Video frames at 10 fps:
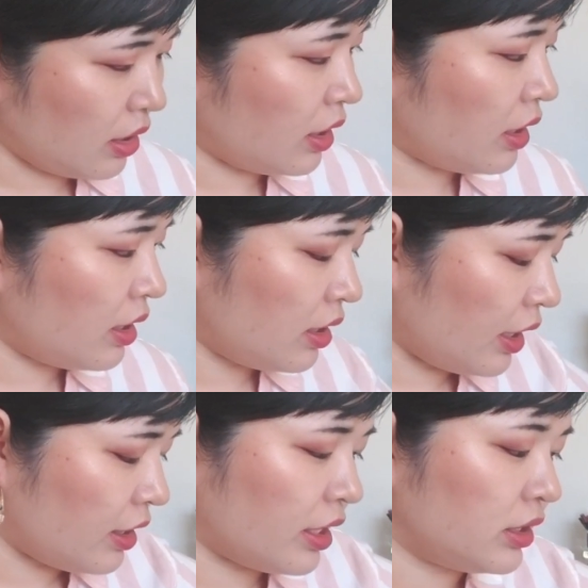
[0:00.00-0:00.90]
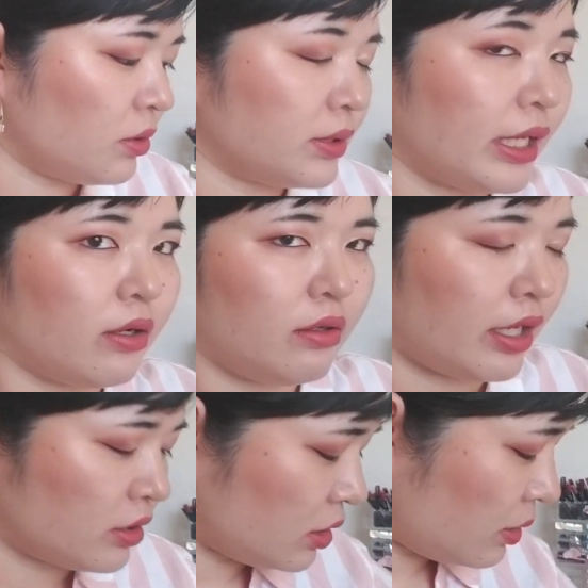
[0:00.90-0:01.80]
And I think it sold out
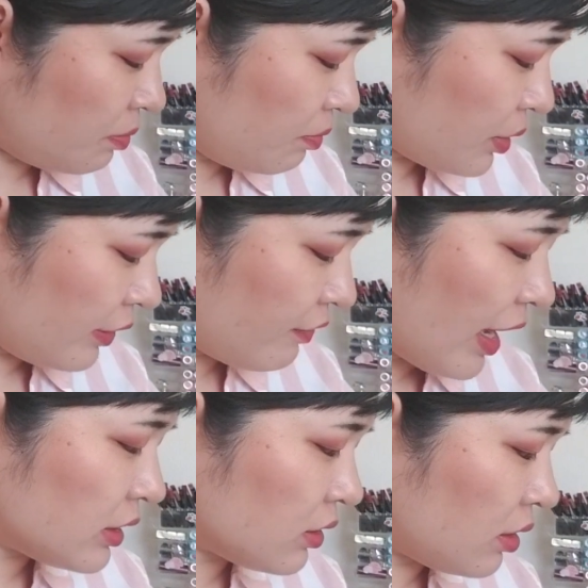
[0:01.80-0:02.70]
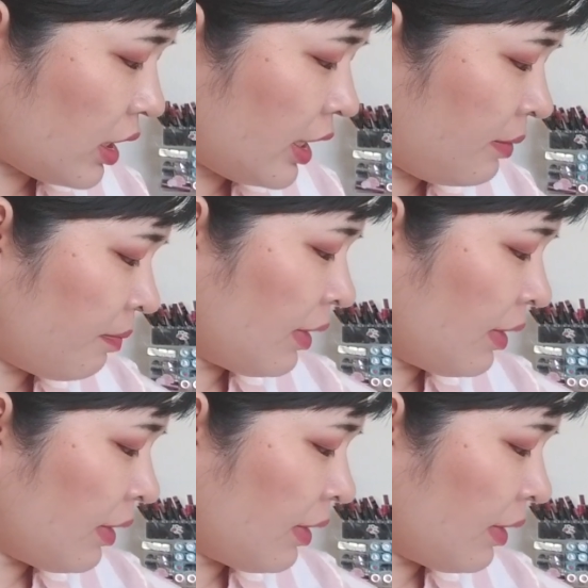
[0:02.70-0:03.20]
actually pretty fast online.